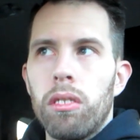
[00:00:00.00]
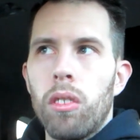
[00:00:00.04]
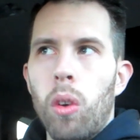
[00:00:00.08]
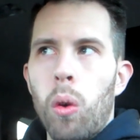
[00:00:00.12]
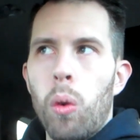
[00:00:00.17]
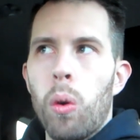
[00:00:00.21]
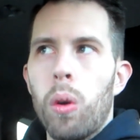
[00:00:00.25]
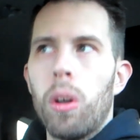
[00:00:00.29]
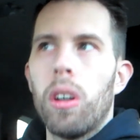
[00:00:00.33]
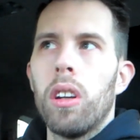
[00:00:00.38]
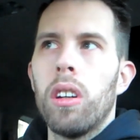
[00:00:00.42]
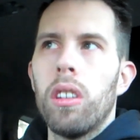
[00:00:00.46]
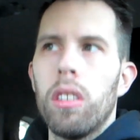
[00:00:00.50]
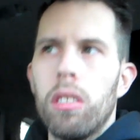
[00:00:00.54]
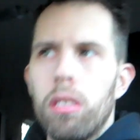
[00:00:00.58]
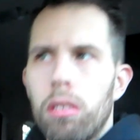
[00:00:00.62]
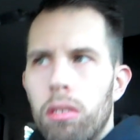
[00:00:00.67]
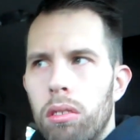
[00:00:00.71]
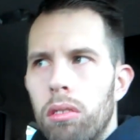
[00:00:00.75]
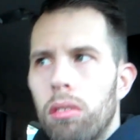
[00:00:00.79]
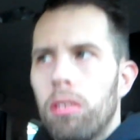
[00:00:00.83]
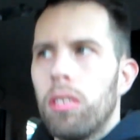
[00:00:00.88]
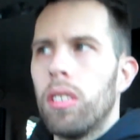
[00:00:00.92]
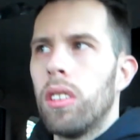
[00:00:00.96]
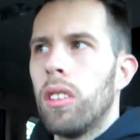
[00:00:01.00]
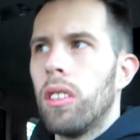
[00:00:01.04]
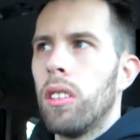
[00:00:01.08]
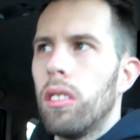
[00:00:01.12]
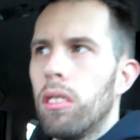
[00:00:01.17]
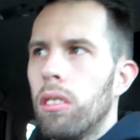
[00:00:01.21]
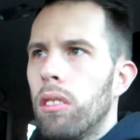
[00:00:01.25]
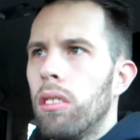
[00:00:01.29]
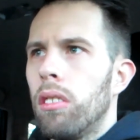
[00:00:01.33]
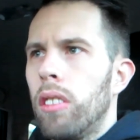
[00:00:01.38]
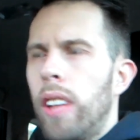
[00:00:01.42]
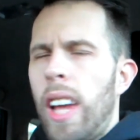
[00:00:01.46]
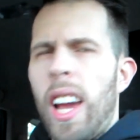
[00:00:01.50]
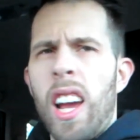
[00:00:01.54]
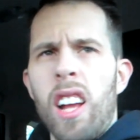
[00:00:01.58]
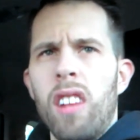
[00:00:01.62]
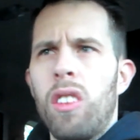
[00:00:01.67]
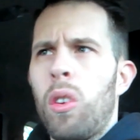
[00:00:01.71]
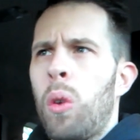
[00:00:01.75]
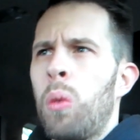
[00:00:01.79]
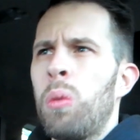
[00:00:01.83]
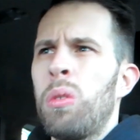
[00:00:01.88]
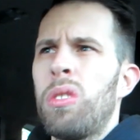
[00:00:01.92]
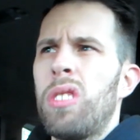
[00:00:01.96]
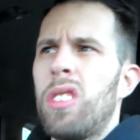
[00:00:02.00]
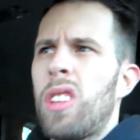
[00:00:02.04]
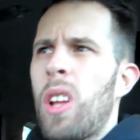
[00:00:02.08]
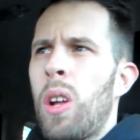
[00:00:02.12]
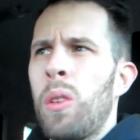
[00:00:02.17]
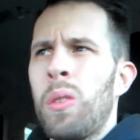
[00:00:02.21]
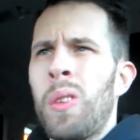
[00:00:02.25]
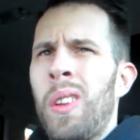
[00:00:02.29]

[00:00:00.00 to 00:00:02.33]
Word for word: Or, yeah, don't don't,